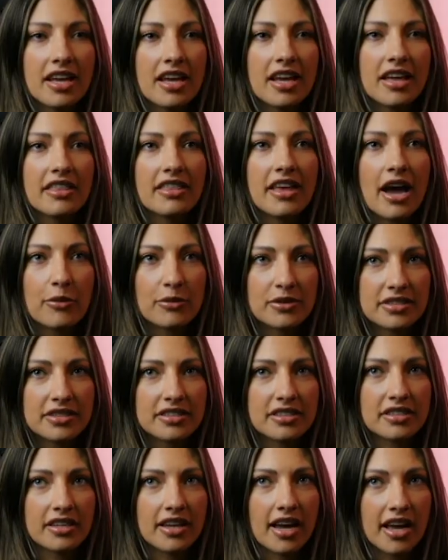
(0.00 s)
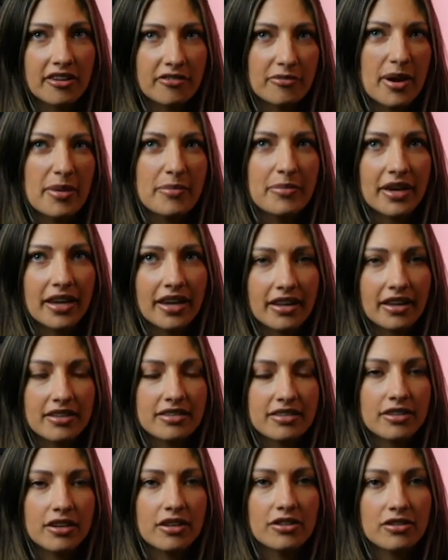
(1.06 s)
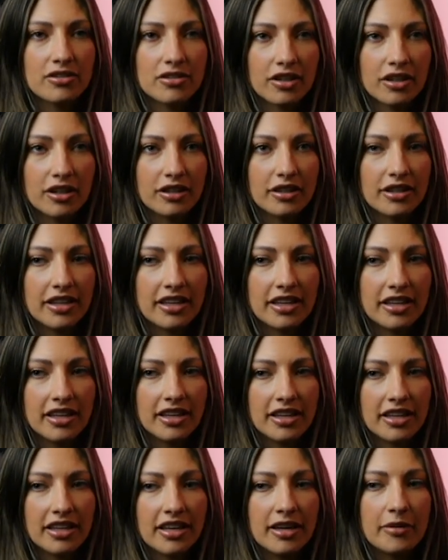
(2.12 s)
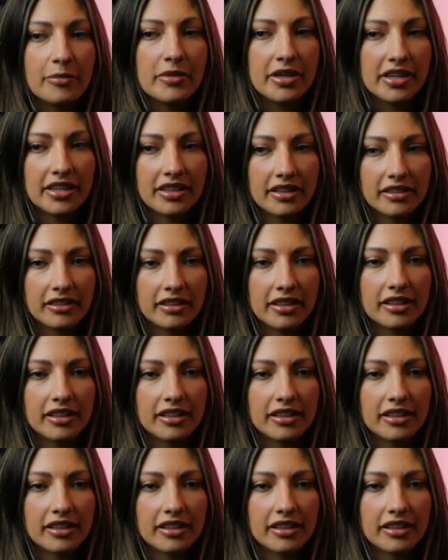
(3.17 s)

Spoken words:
That was kind of my biggest concern immediately.